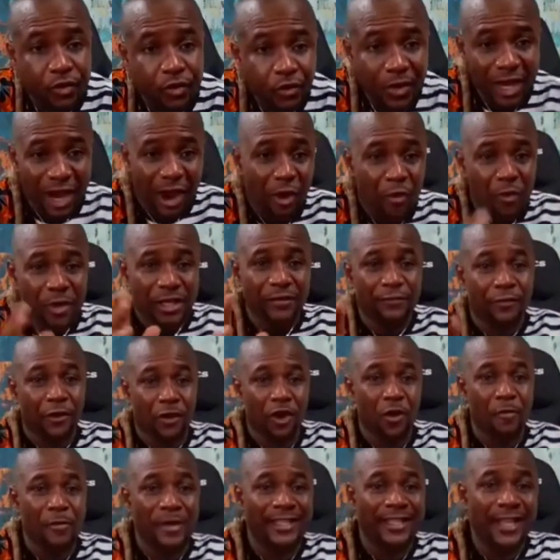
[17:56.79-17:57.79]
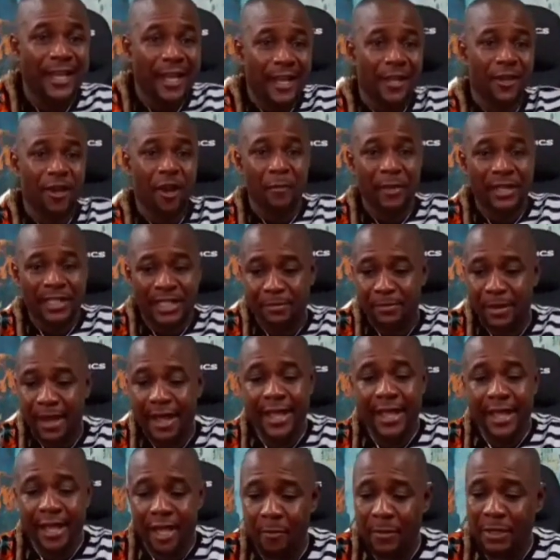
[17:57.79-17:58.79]
We are all waiting for government. A
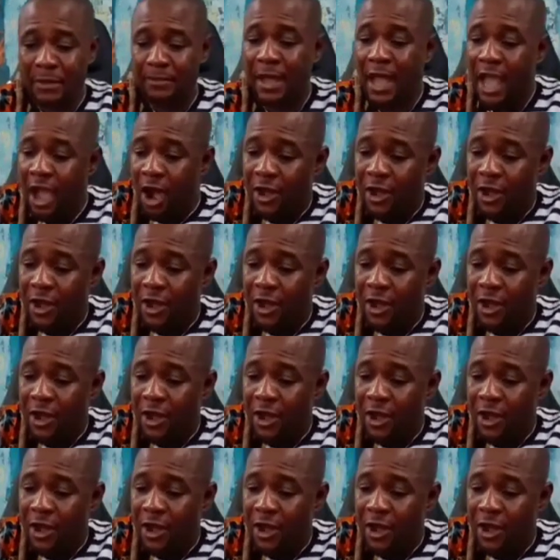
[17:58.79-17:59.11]
government.